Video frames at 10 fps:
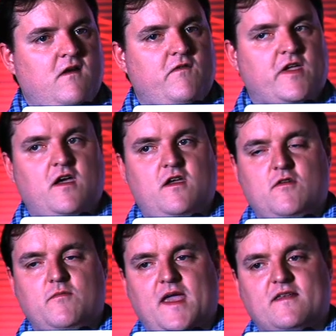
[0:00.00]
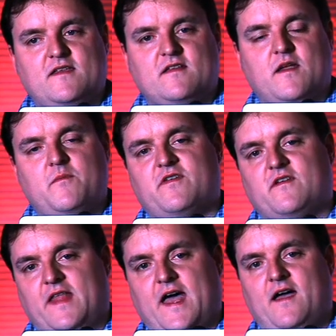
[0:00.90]
The kernel makes the
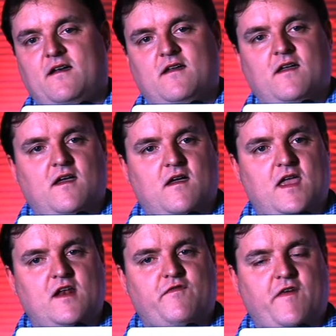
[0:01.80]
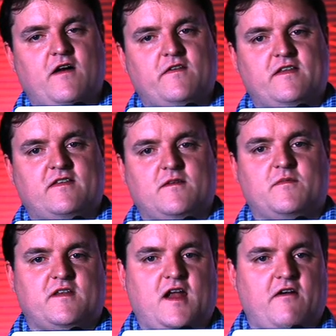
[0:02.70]
assumption that in a file system
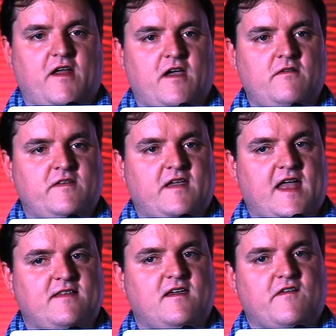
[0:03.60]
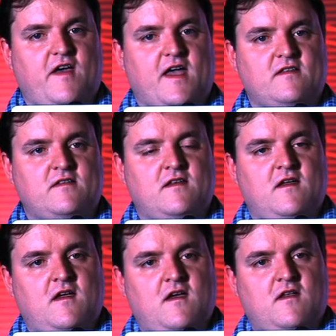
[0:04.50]
scenario, say NTFS,
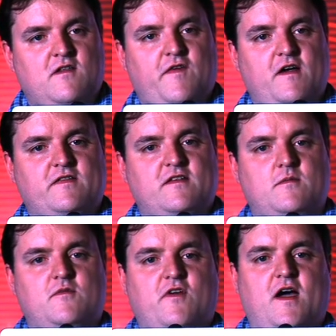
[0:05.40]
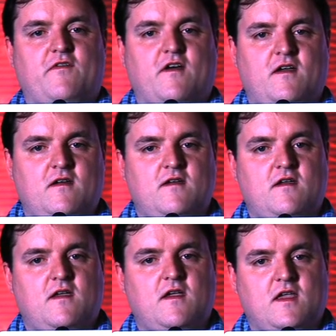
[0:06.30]
the file system driver
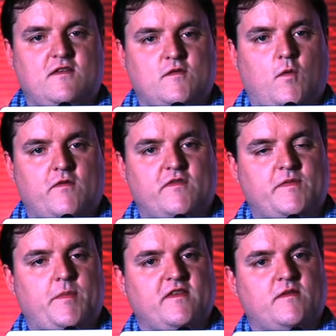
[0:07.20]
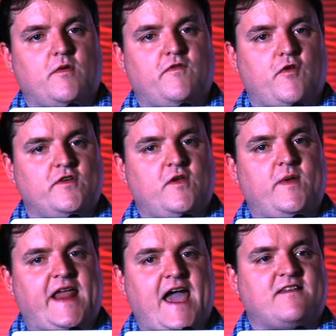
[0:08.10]
is the one responsible for doing
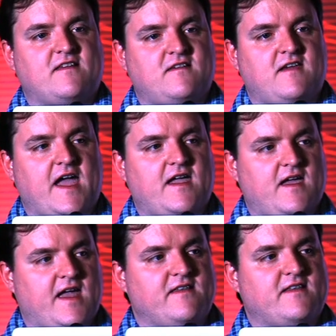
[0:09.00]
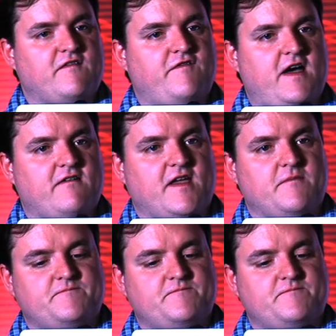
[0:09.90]
the access check against that file name.